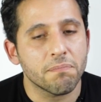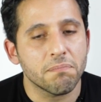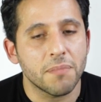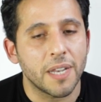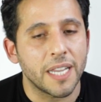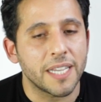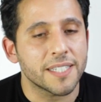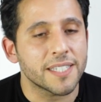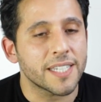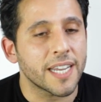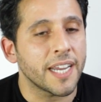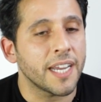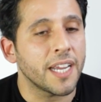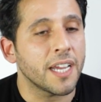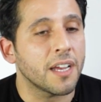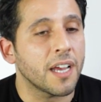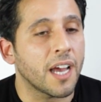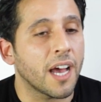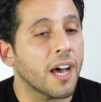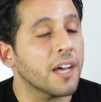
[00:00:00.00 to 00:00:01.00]
let's say,
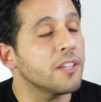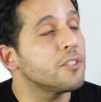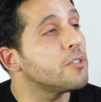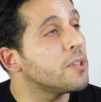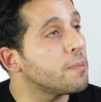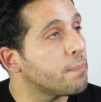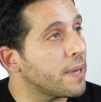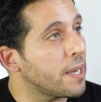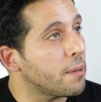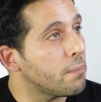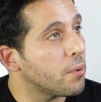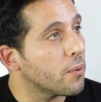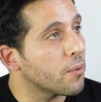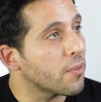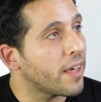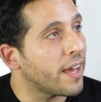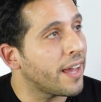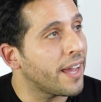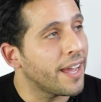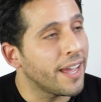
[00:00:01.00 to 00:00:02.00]
100 people
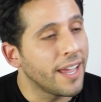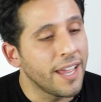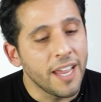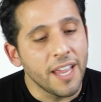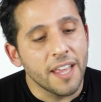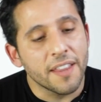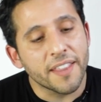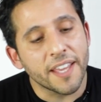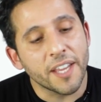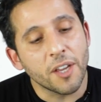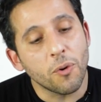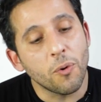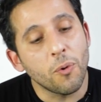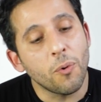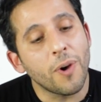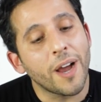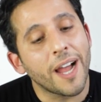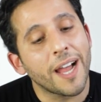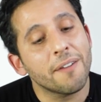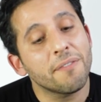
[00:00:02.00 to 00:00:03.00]
there. They
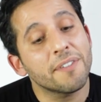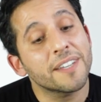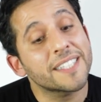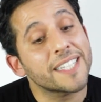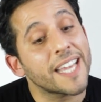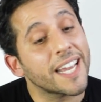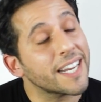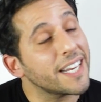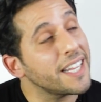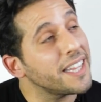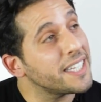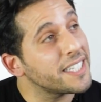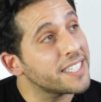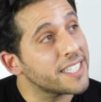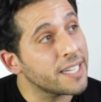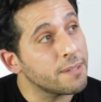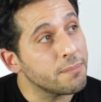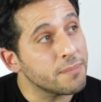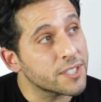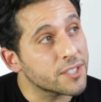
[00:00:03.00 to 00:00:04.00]
all have exactly the
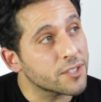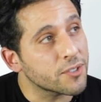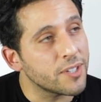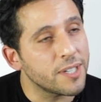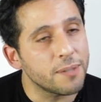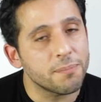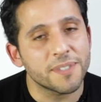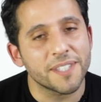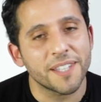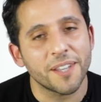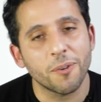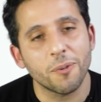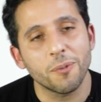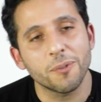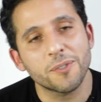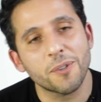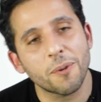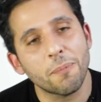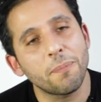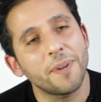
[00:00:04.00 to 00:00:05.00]
same scripts and they're
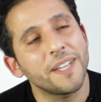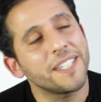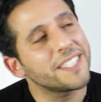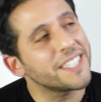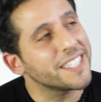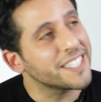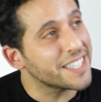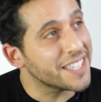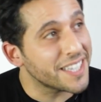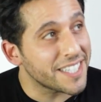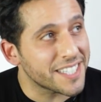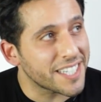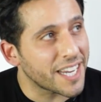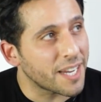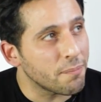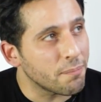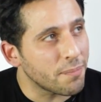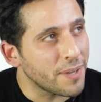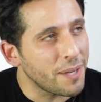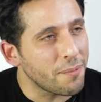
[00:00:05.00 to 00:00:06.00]
also pitching to the
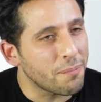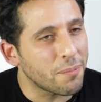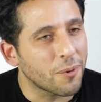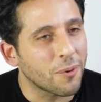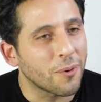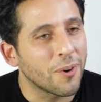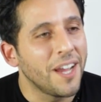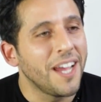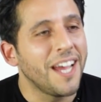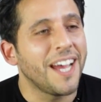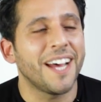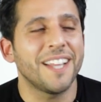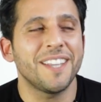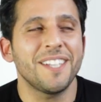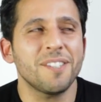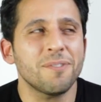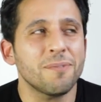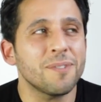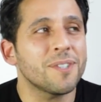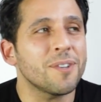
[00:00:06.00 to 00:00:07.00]
same people. And
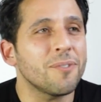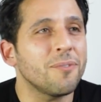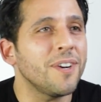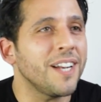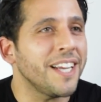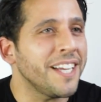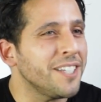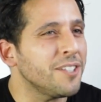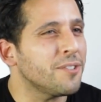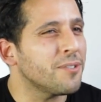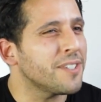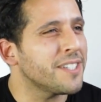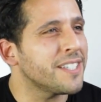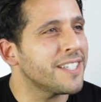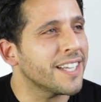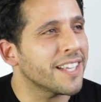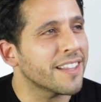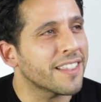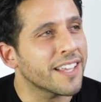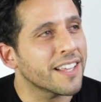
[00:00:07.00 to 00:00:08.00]
this was a really
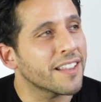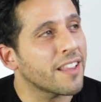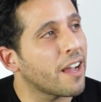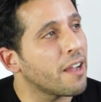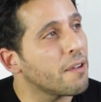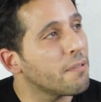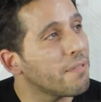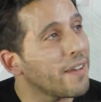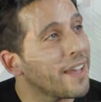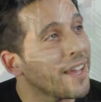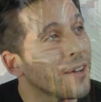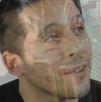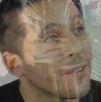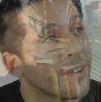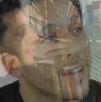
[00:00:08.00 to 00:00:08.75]
interesting thing that I found.